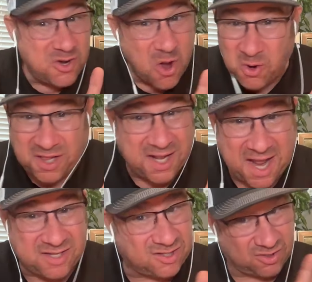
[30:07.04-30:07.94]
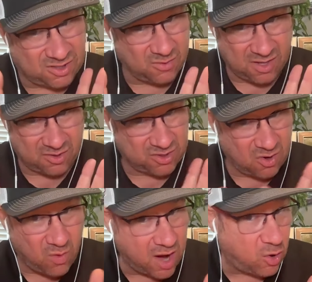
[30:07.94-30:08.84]
No clean answer to it. There's no
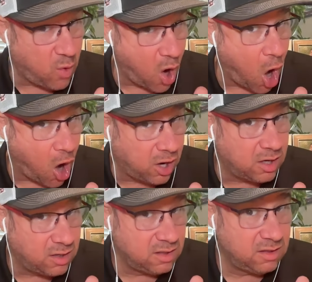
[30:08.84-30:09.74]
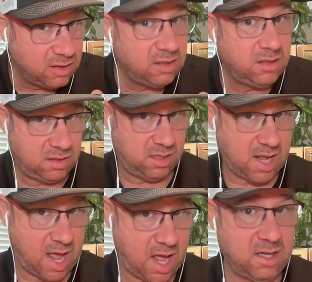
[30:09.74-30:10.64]
right or wrong.
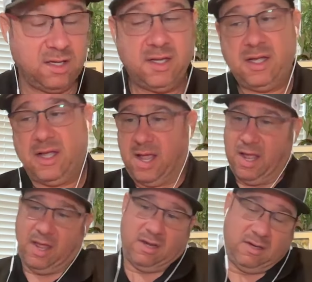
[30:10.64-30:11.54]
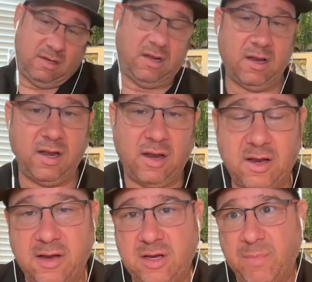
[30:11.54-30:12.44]
Yeah. And
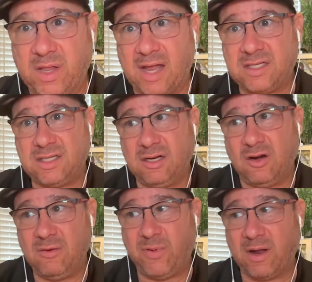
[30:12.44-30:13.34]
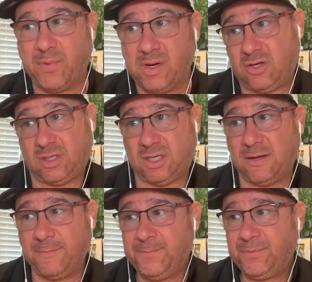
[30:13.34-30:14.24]
but that's, you know, you bring up an
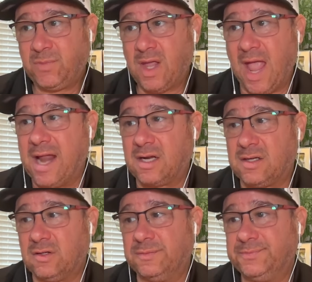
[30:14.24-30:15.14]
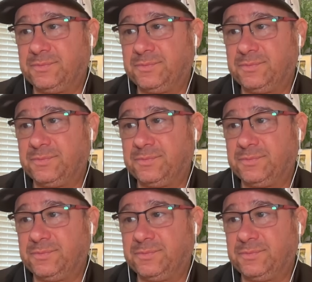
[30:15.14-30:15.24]
interesting anecdote,